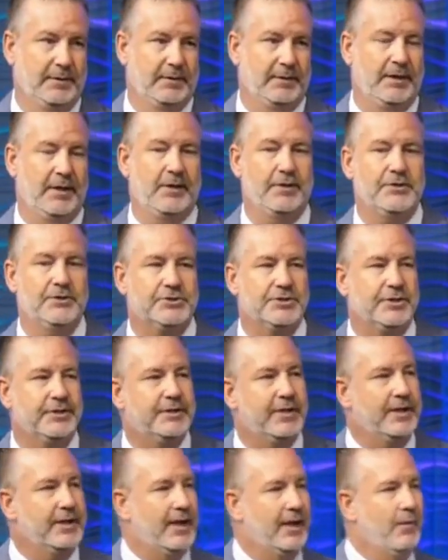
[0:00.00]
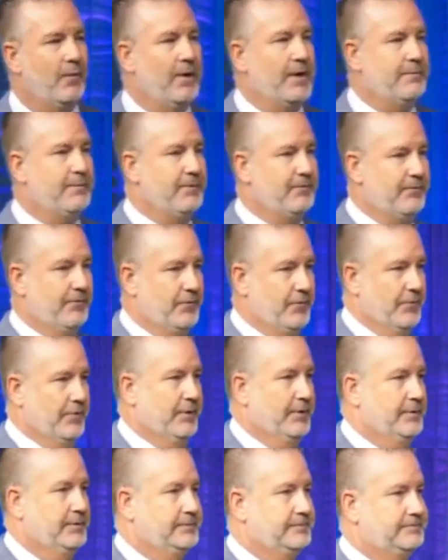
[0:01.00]
No, you should have done that way
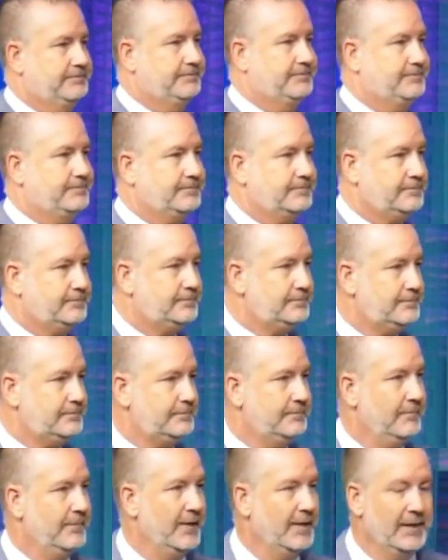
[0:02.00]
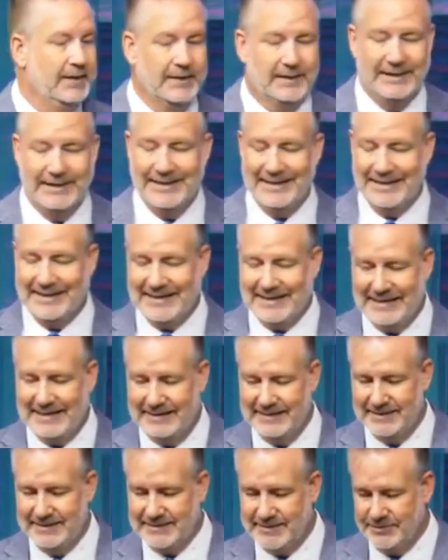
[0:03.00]
before. That's it. And
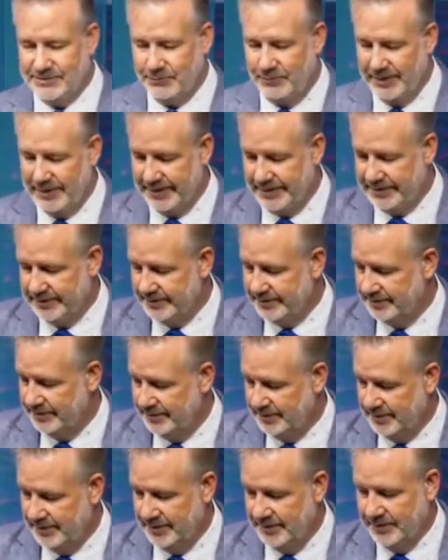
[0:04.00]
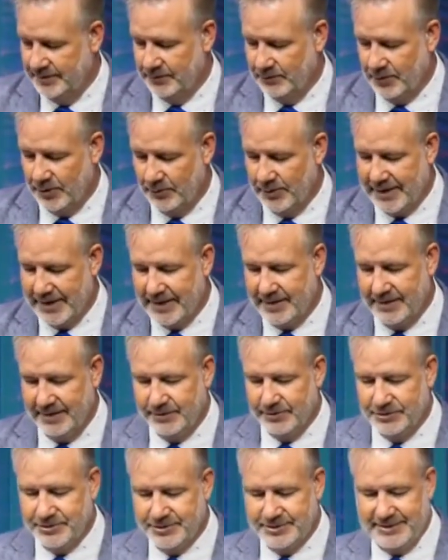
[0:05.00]
again, this is where, where we got to
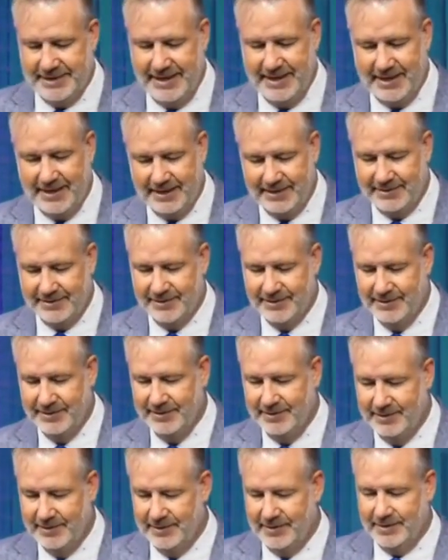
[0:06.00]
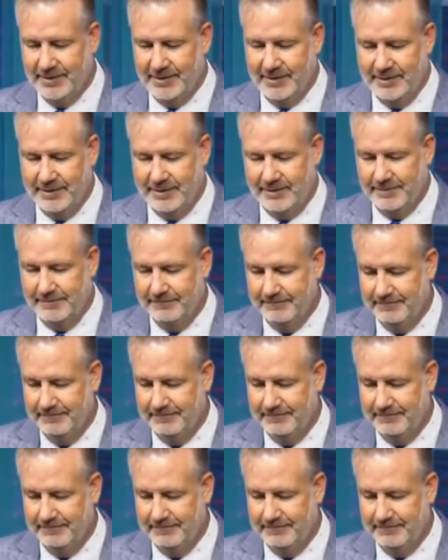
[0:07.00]
understand uh,